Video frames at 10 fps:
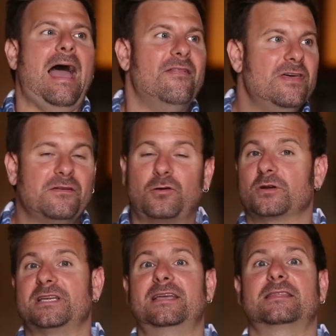And then, of
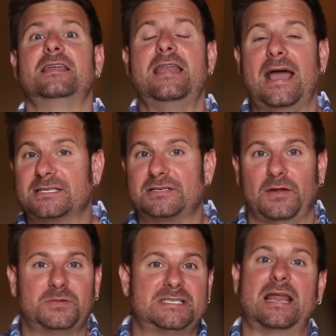course, I get the next
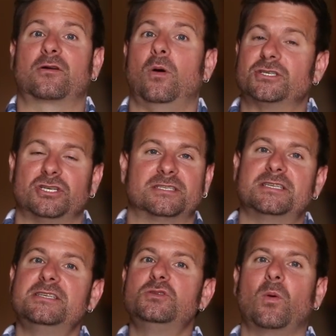set of questions.
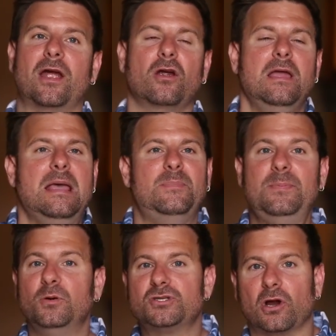This is where
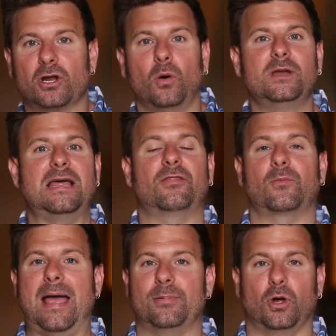people start going down the
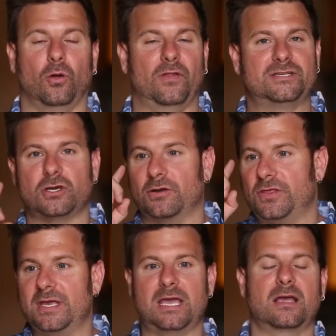rabbit hole. They start
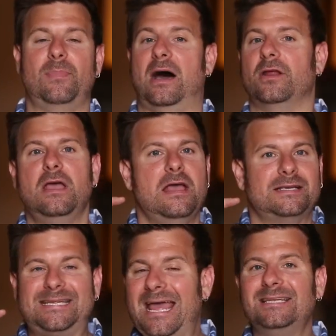thinking about
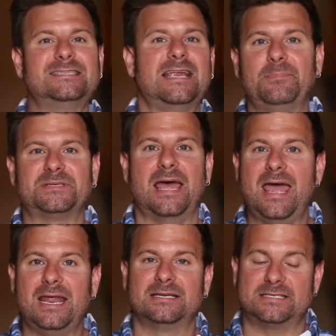10 steps
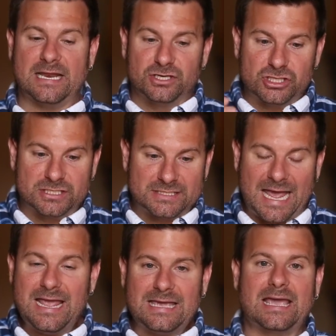ahead instead of just
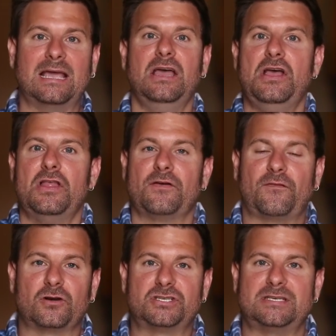taking the
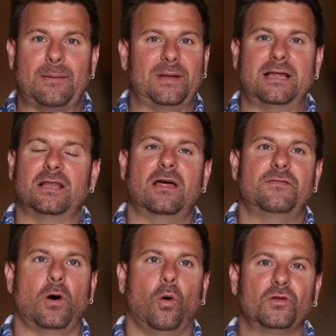first step. I love
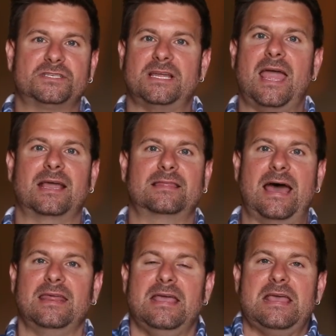the old saying
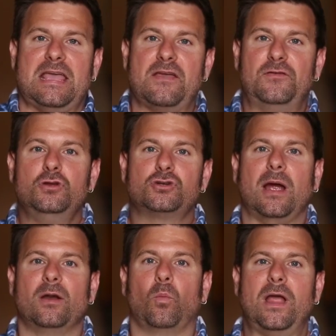that if you
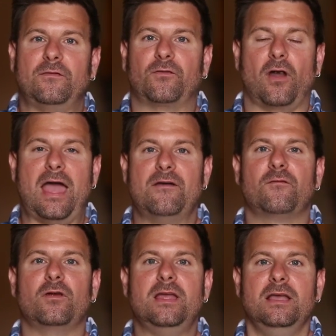try and wait for
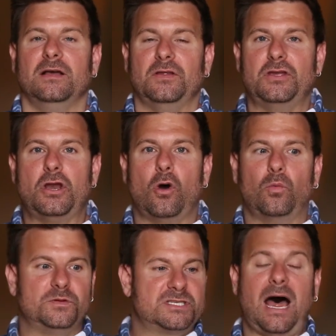every,
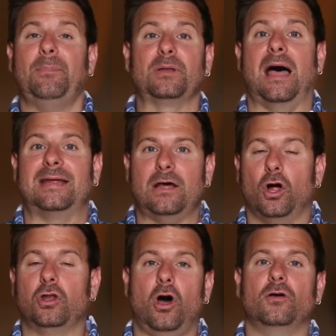stoplight
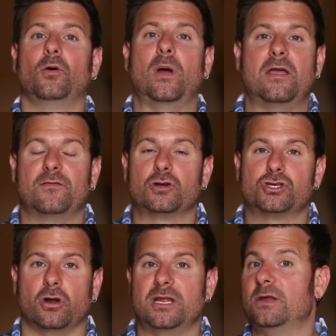along the way of your
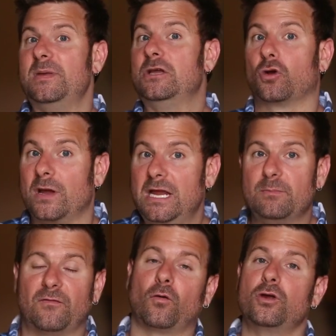journey to be green
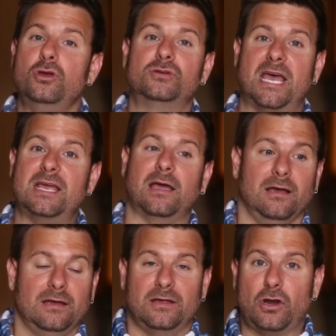before you take,
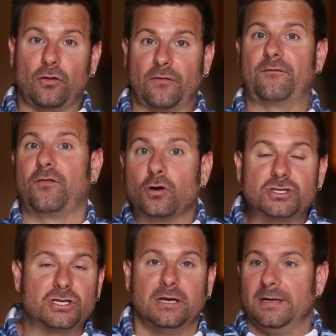the
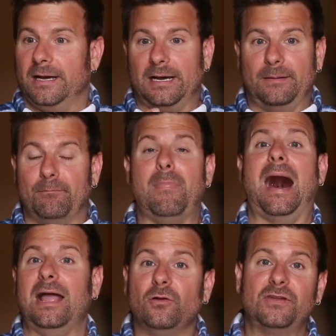first
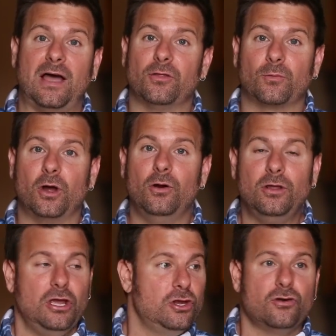mile down the
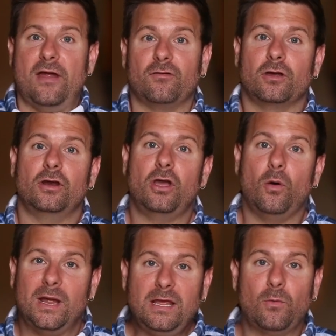road, you're never going to
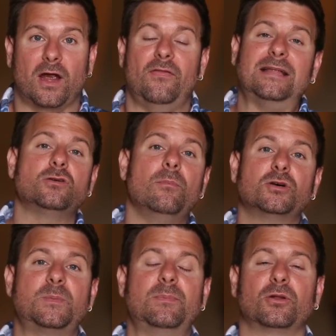go anywhere. And that's what
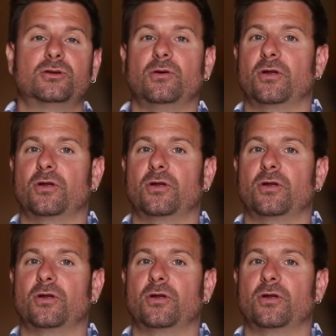most people are doing.